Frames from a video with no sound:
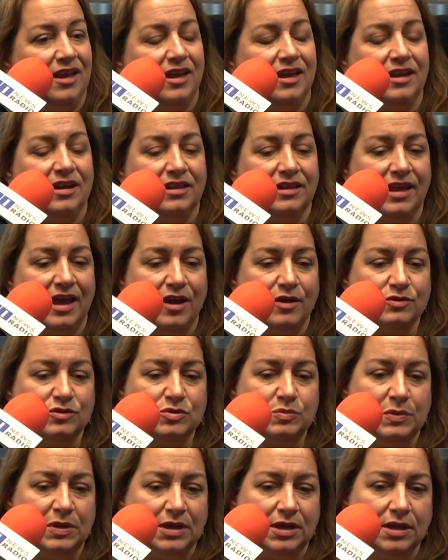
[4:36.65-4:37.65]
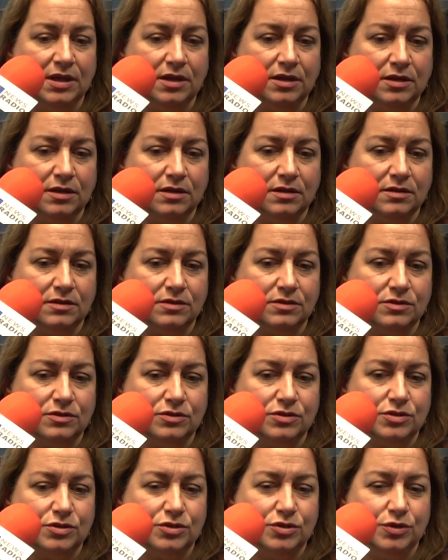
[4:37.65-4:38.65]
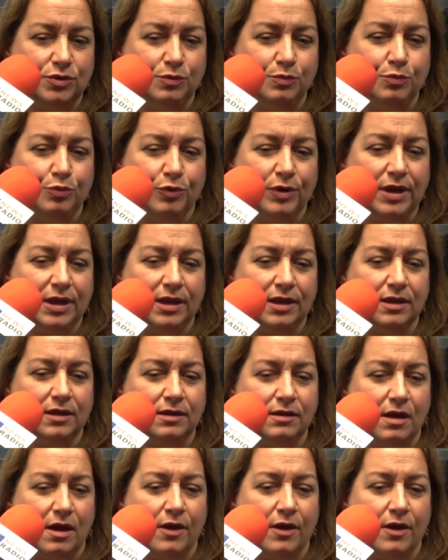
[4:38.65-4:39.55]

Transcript: It allows me to bring in